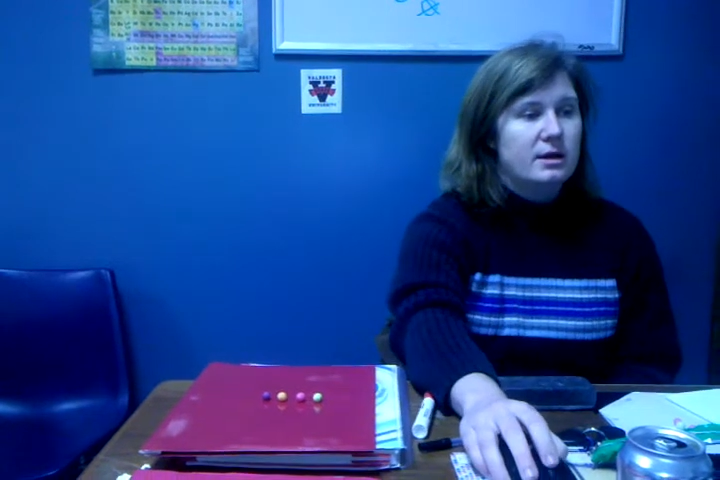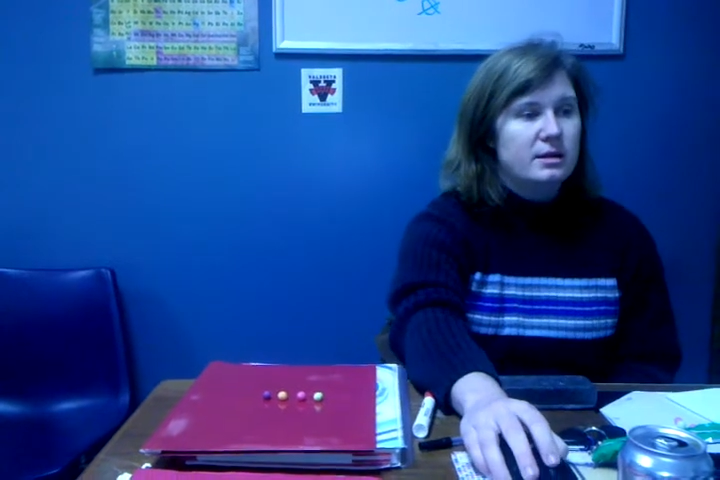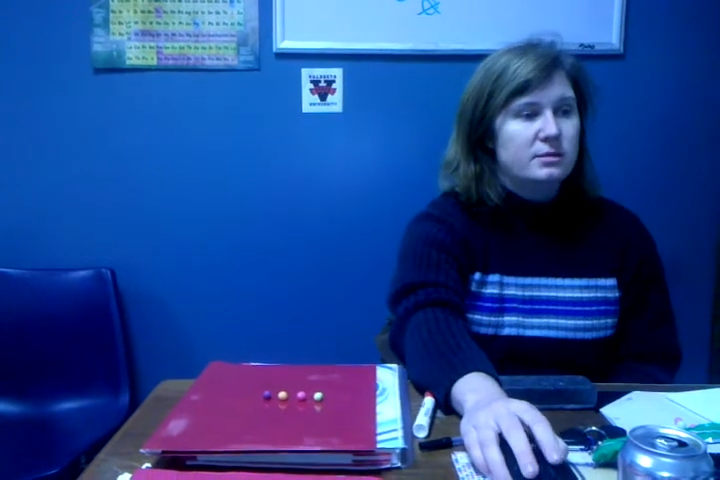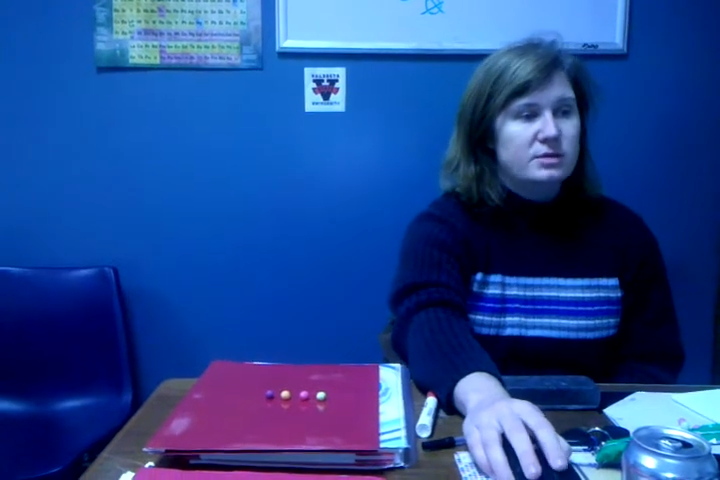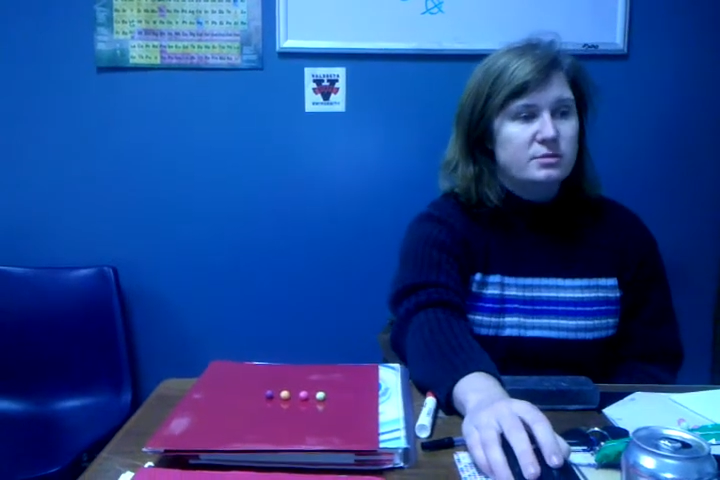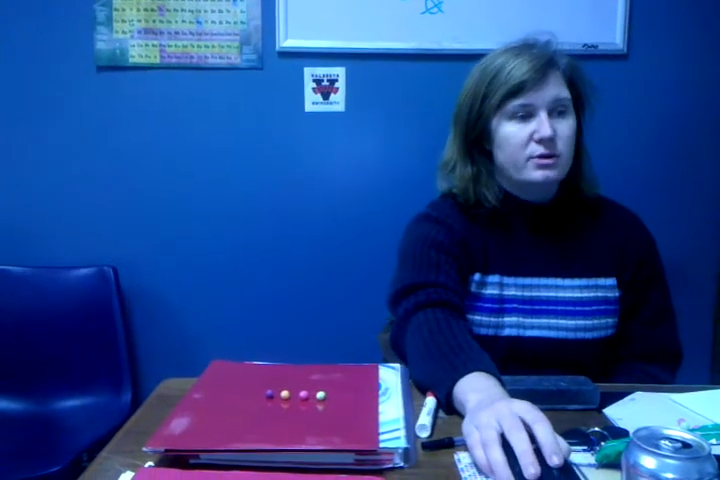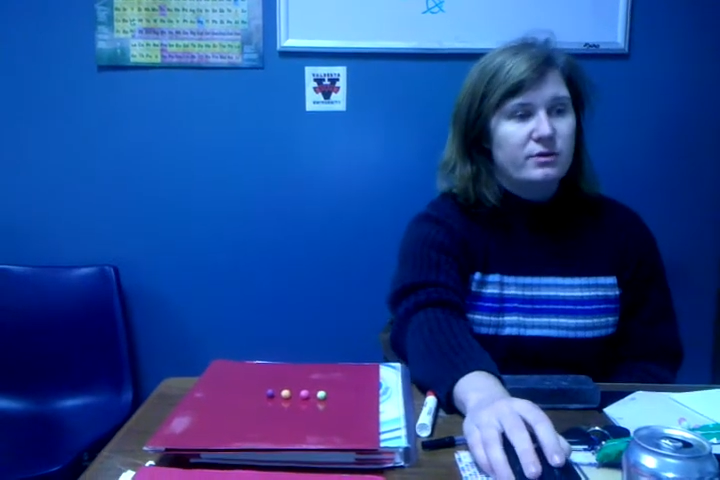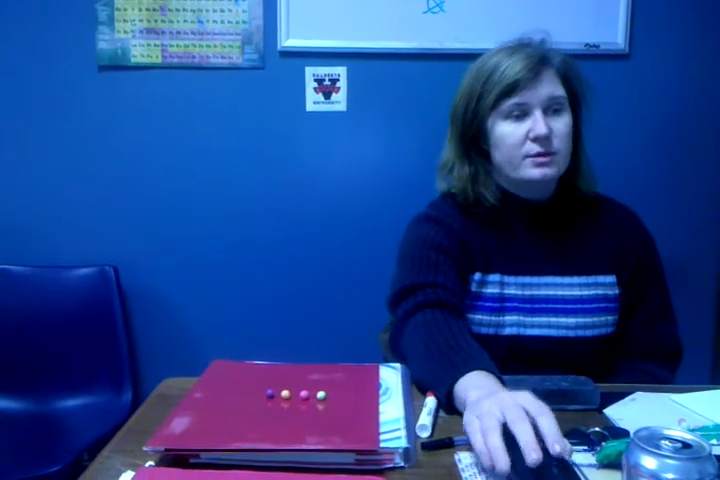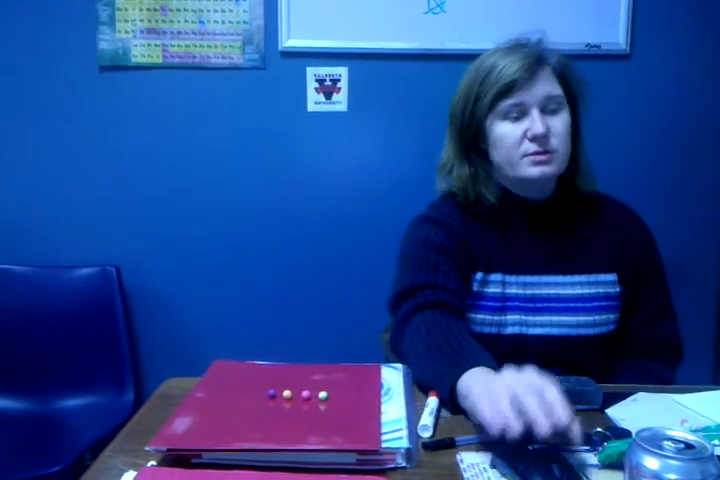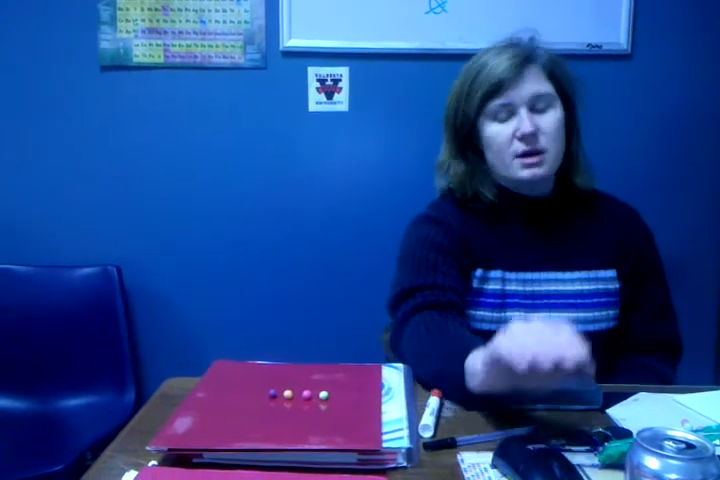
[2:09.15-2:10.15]
And then just
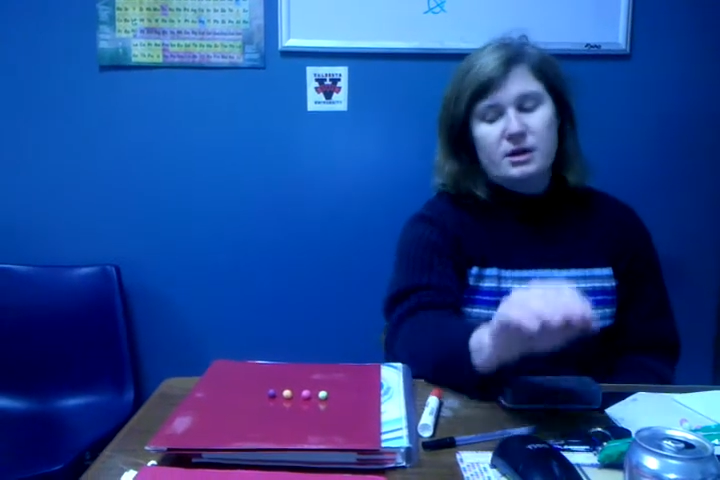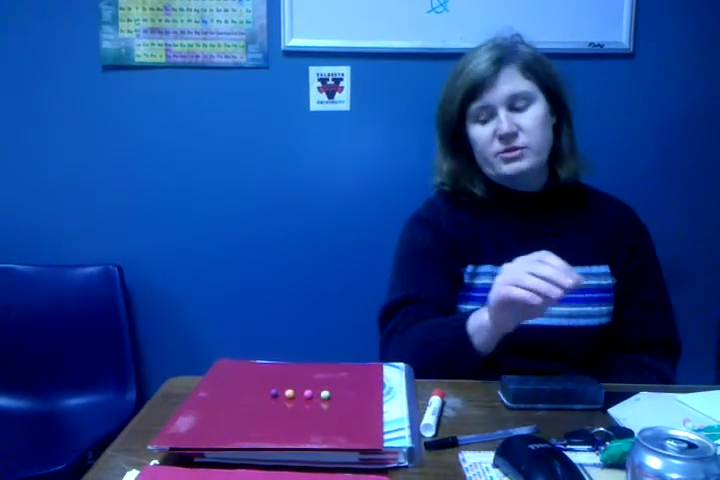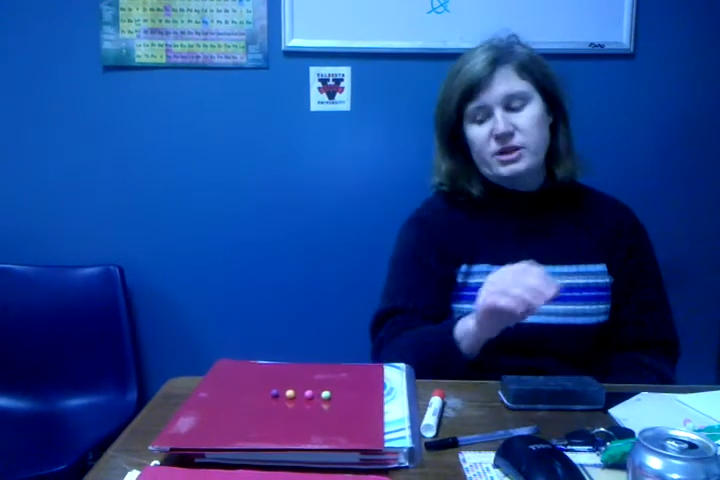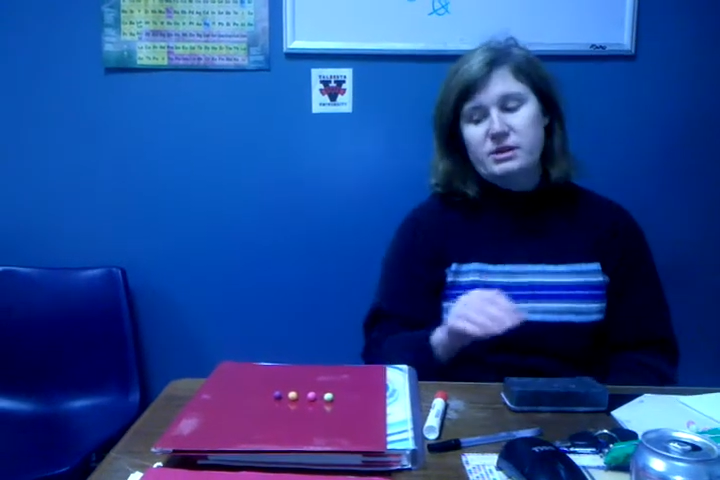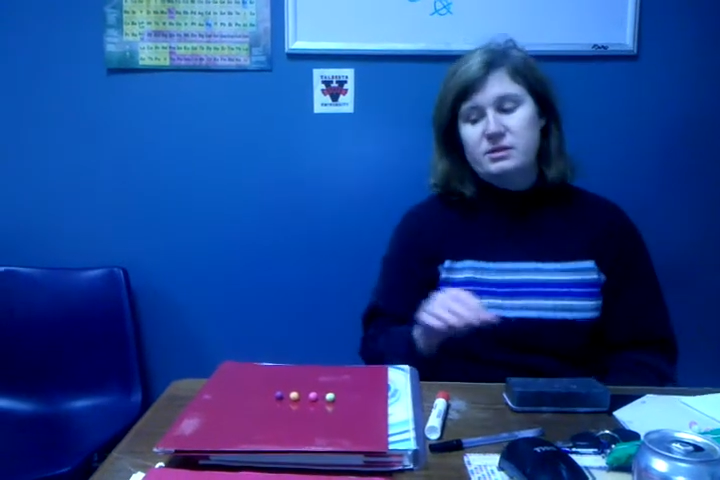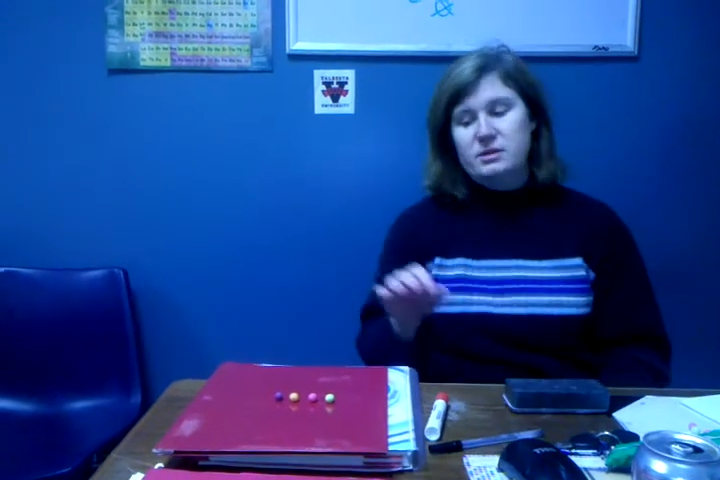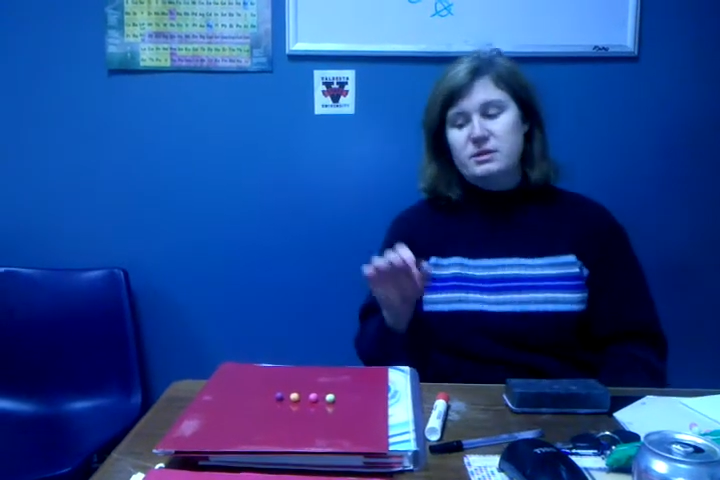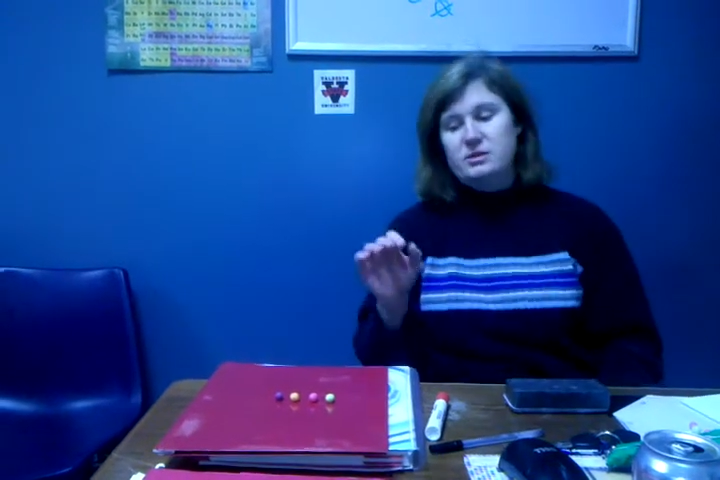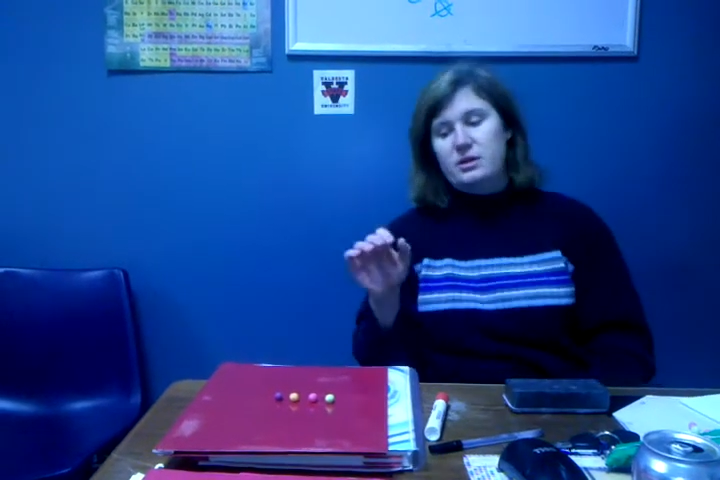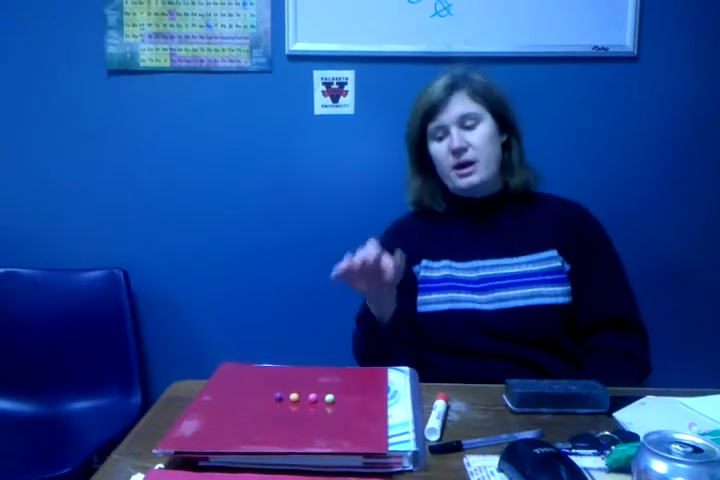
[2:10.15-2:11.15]
move up to
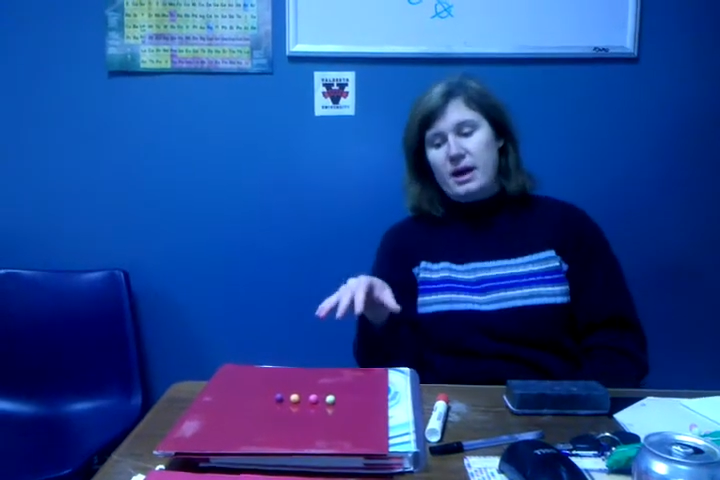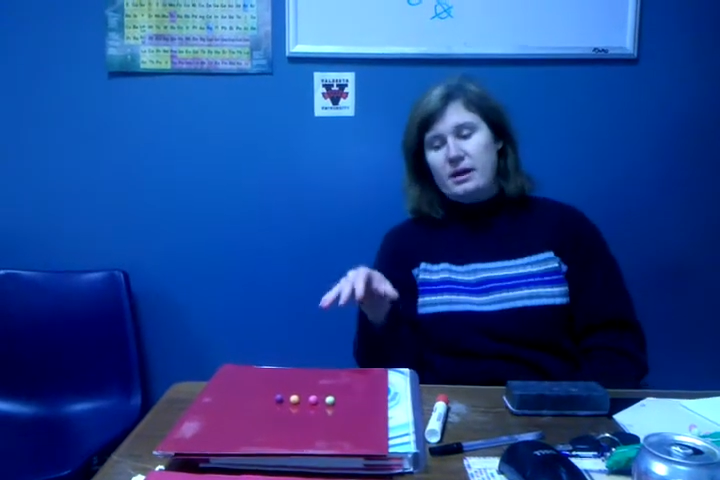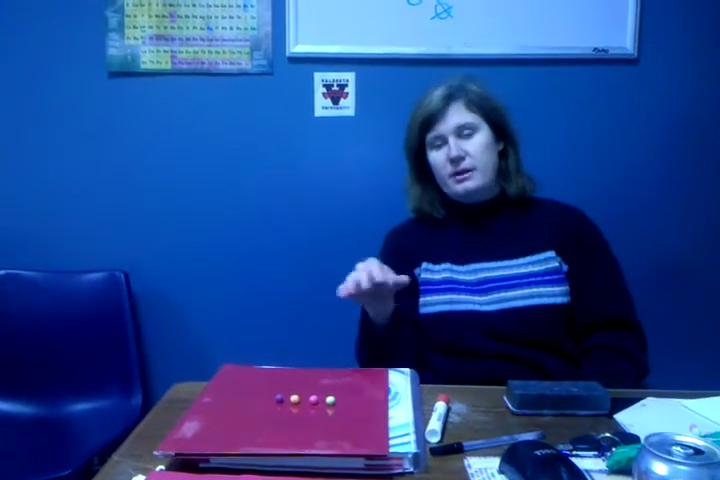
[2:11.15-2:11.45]
objects and start